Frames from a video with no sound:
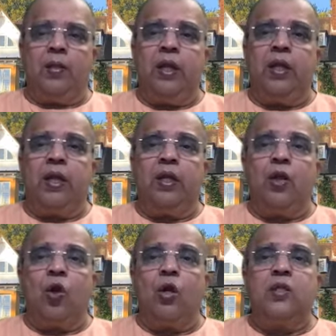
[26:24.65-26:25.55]
Thinking the
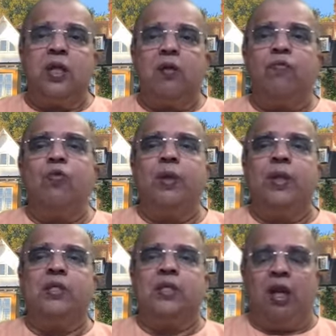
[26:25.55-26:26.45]
non-self to be
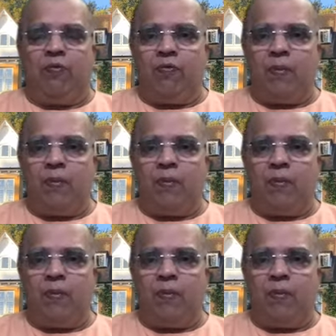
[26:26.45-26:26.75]
the self.